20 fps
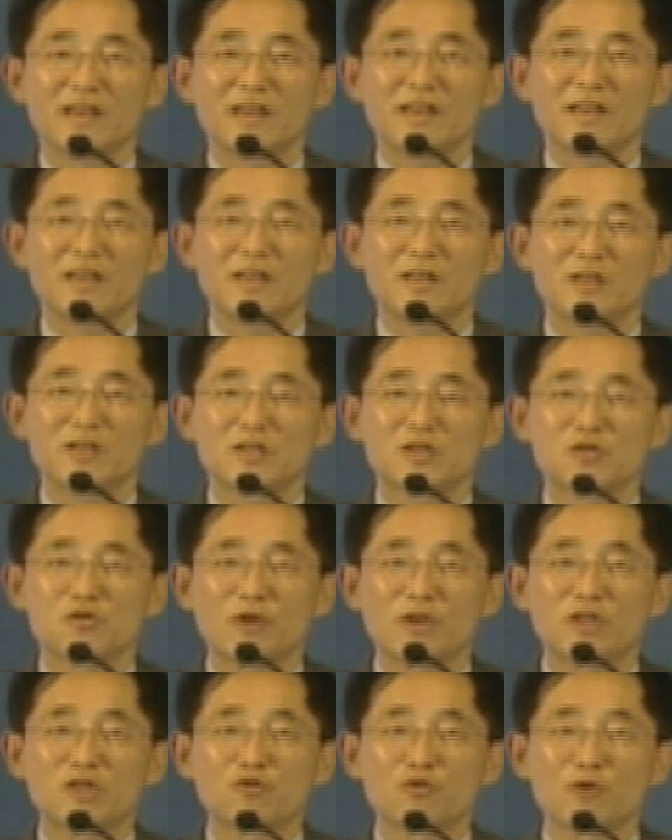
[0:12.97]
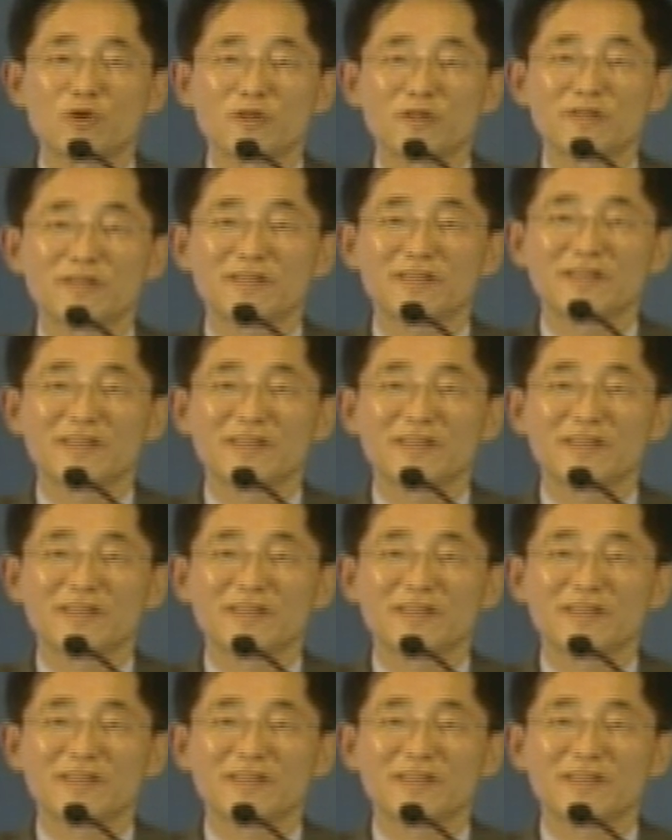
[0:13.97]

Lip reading: a stretch run,